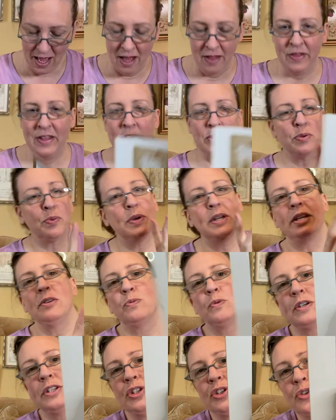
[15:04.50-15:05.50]
This one, it
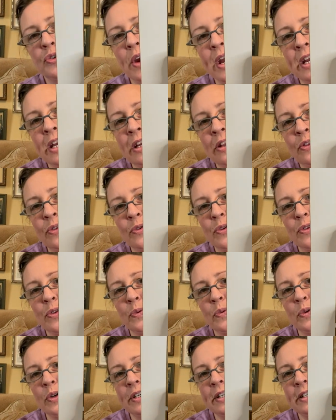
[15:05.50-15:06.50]
was Trekking Through the
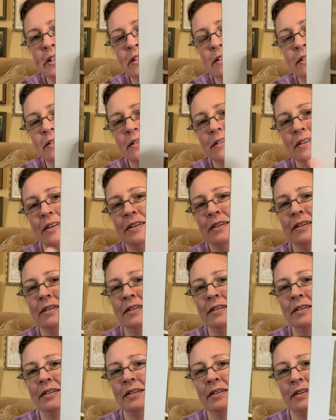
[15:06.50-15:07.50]
Woods.
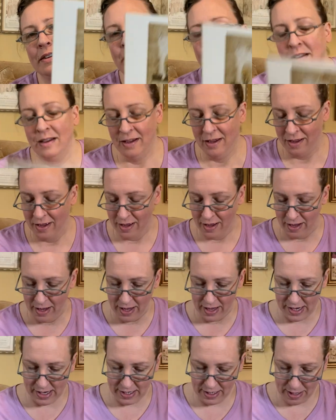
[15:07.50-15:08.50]

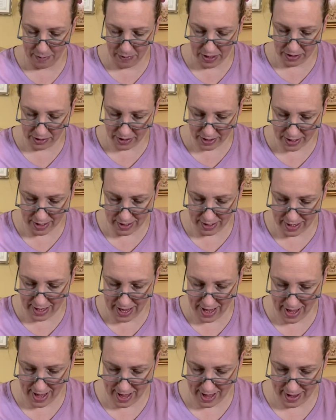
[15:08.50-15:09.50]
And let me look at the
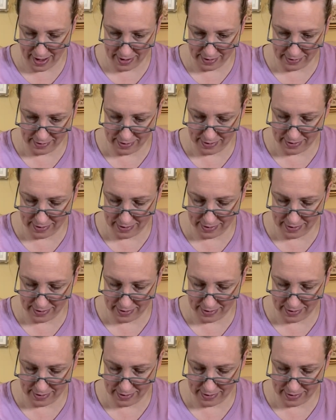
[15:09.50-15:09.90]
cat.